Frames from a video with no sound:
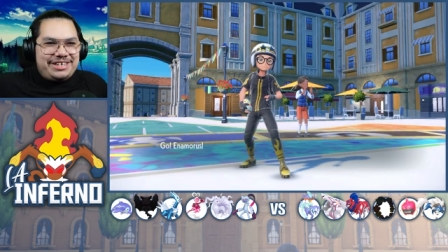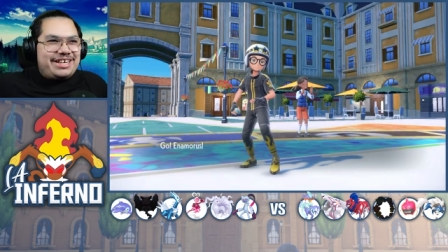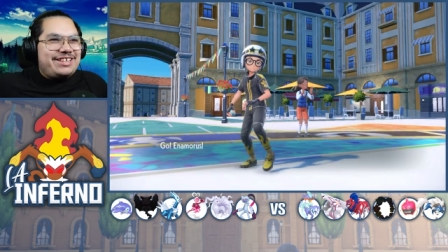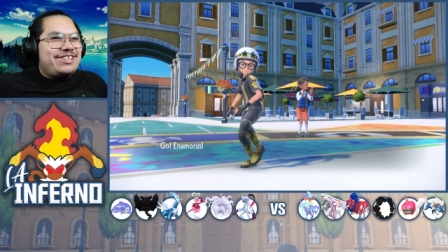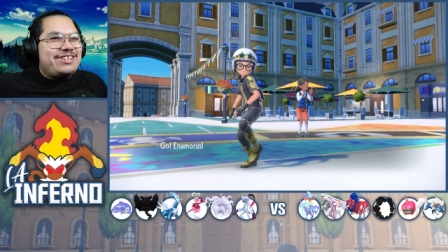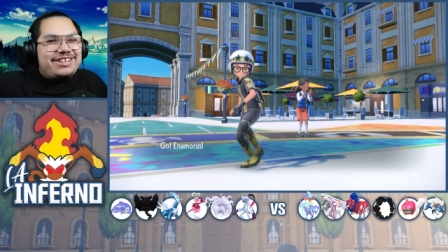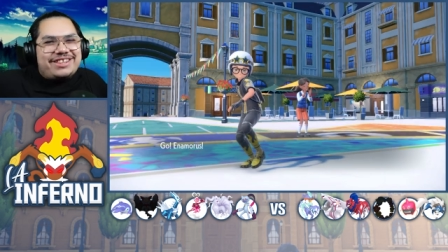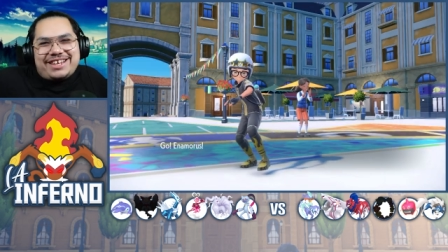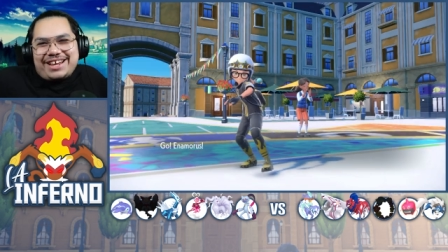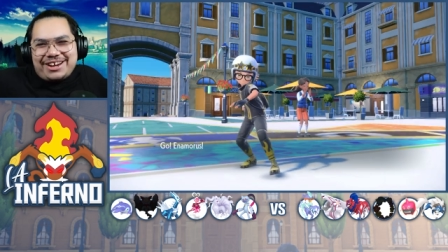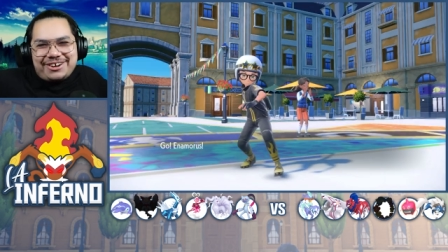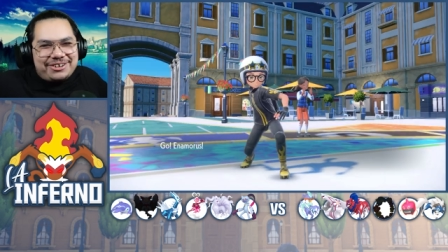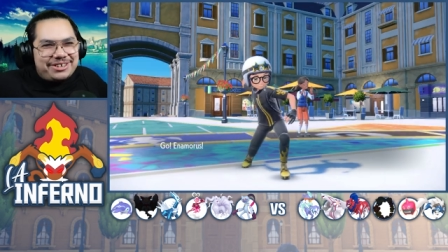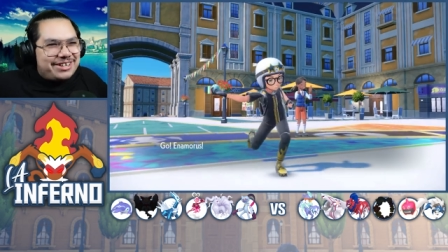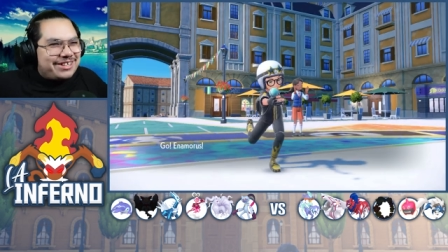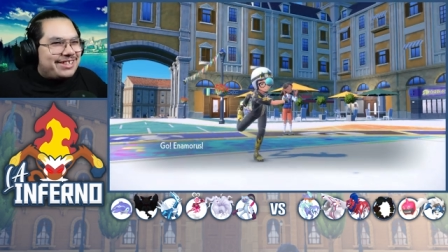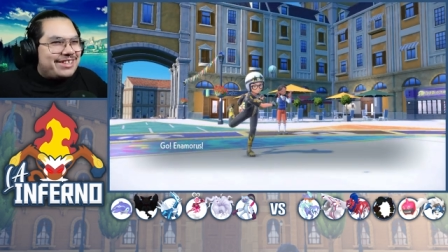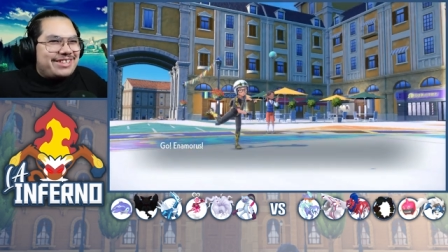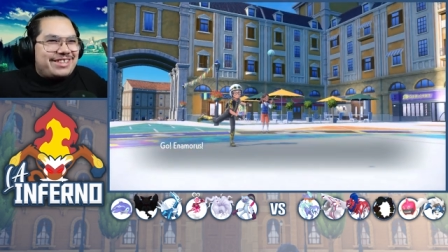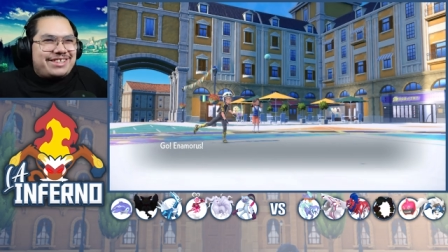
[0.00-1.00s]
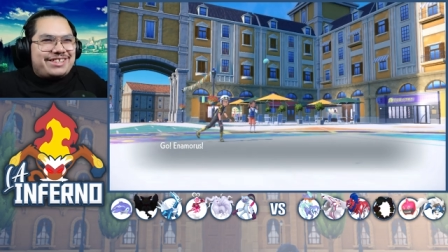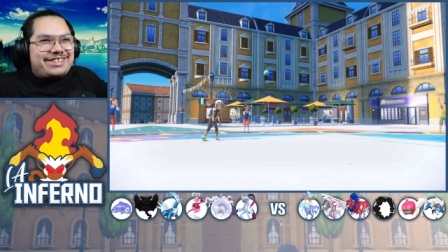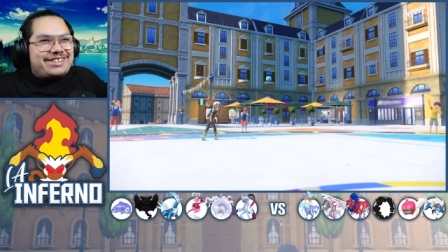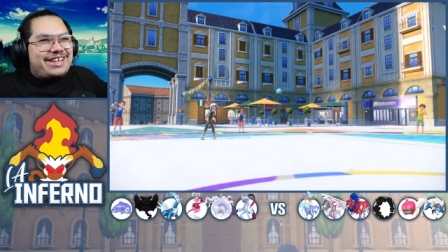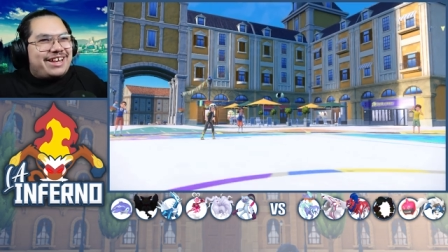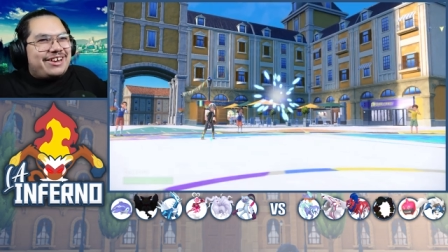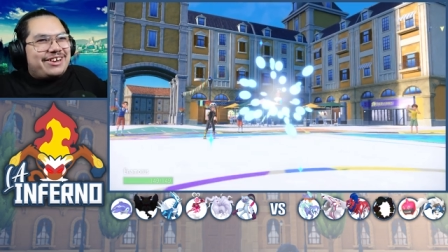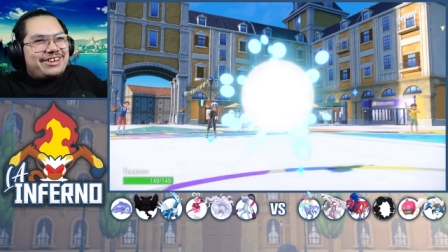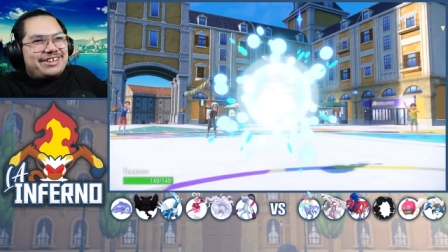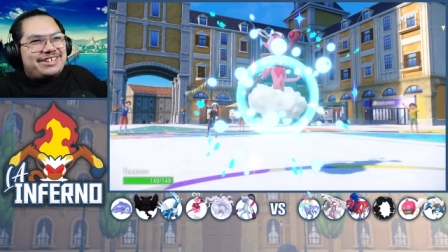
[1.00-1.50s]
I should have Terra'd, I should have just
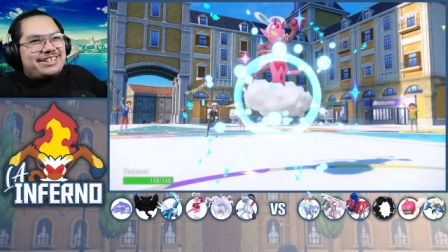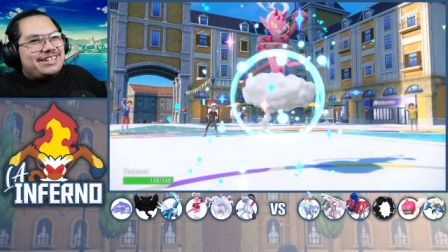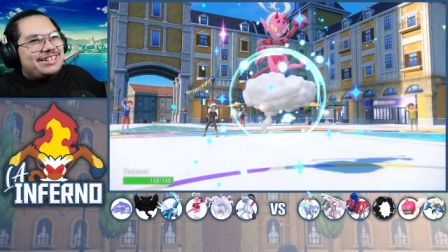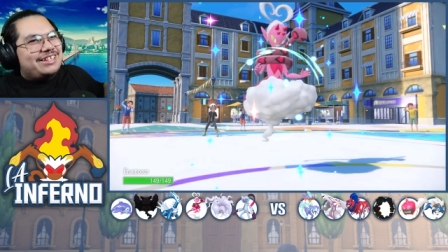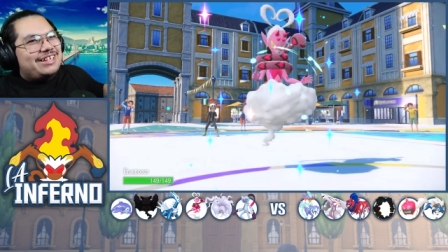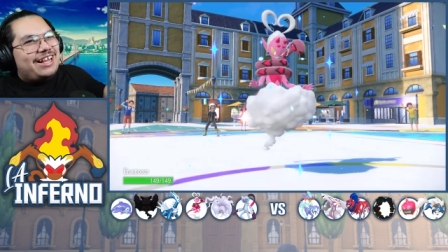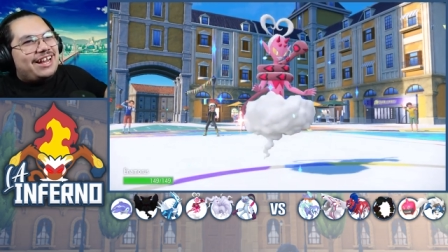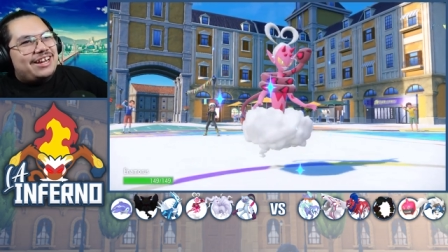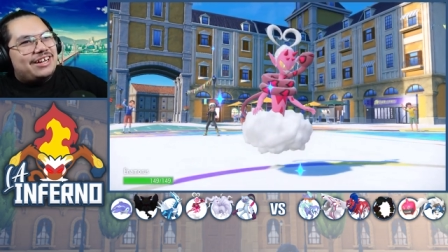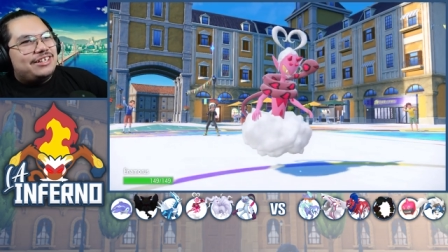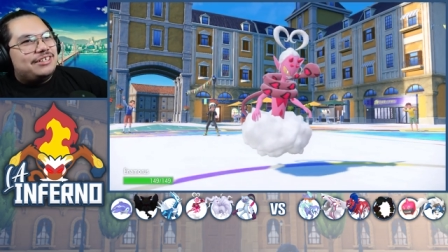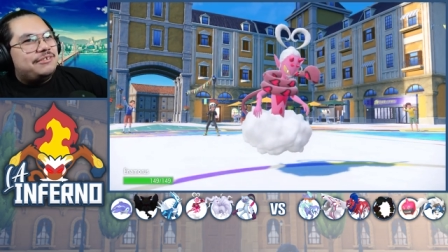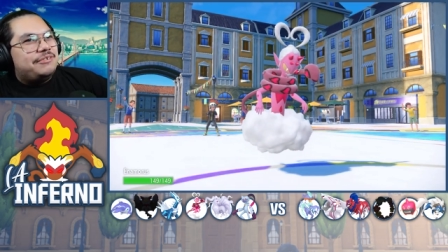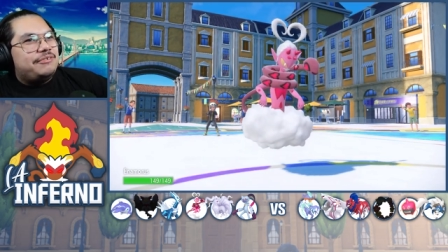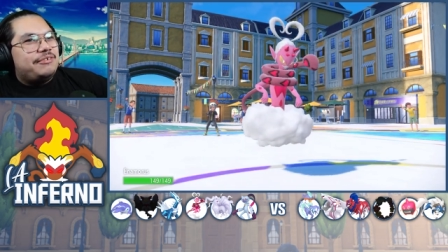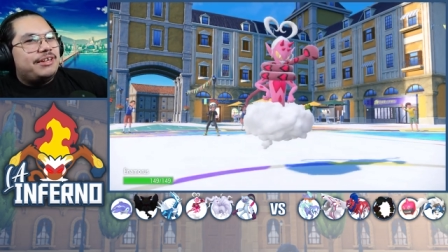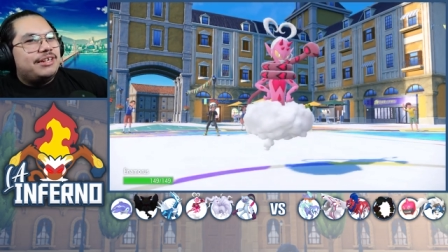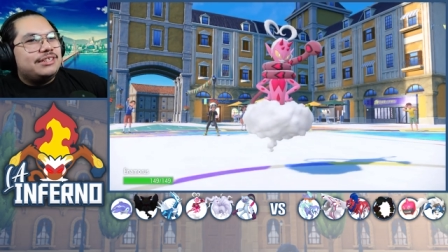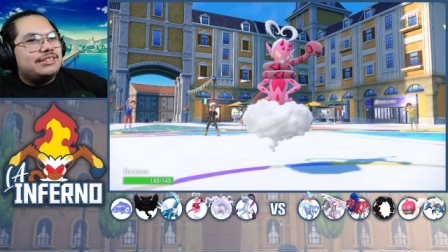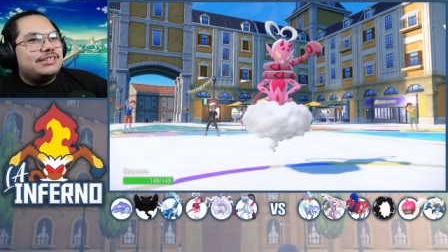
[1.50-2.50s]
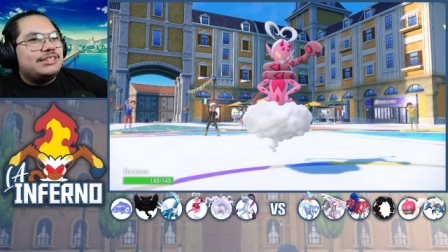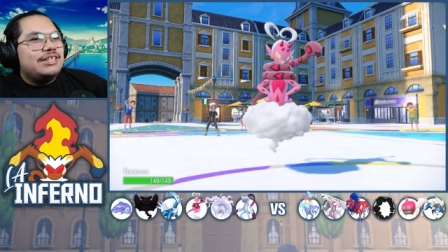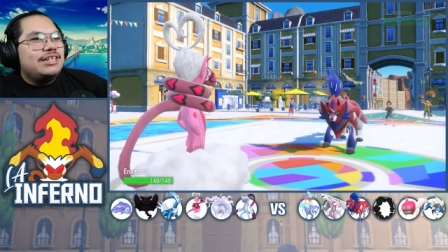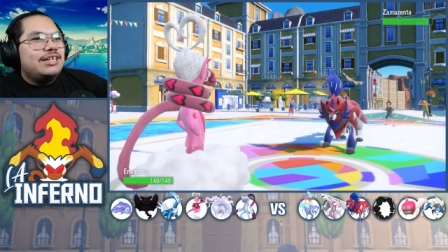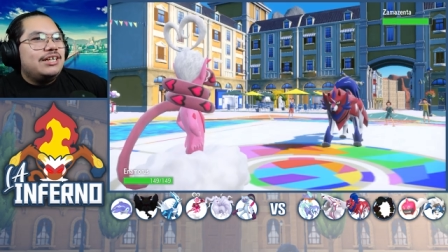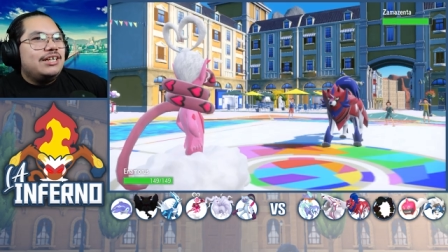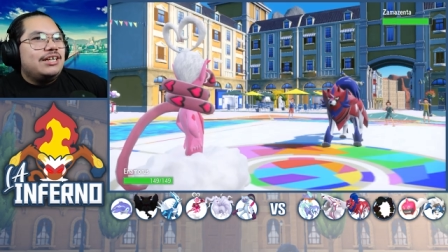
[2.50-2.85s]
Terra'd, click the Iron Defense.